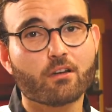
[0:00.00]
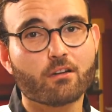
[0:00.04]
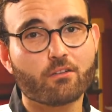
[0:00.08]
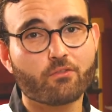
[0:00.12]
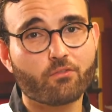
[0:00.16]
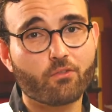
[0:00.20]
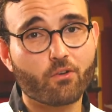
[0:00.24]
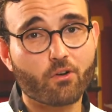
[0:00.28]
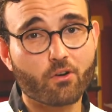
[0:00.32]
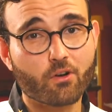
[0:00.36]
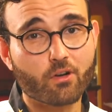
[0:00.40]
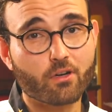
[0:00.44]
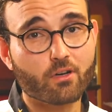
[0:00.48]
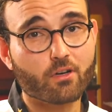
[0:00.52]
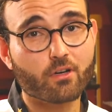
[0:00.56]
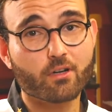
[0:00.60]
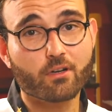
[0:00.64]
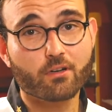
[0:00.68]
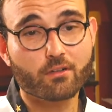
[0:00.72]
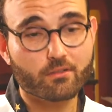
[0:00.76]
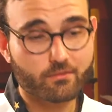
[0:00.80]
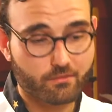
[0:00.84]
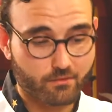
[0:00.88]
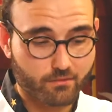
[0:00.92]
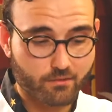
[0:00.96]

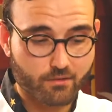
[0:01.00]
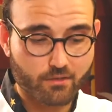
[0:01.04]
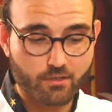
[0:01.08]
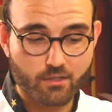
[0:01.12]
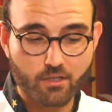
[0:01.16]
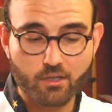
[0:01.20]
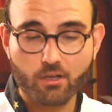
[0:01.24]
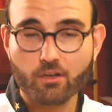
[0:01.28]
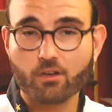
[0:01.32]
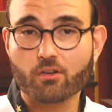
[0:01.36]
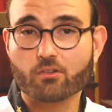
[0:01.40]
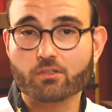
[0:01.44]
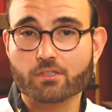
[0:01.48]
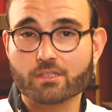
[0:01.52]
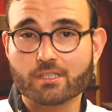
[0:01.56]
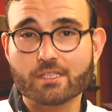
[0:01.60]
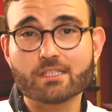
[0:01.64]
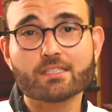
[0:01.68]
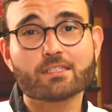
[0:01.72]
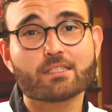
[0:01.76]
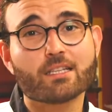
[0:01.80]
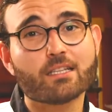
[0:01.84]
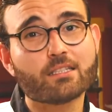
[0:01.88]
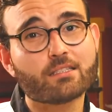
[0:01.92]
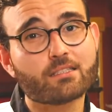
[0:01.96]
for
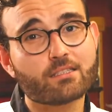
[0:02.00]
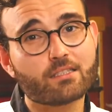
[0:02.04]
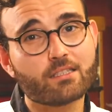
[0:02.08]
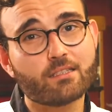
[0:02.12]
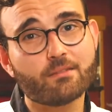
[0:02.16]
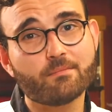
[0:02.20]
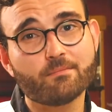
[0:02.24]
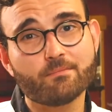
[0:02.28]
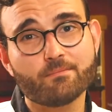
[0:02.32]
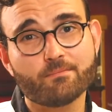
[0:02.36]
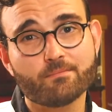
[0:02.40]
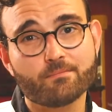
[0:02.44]
consistency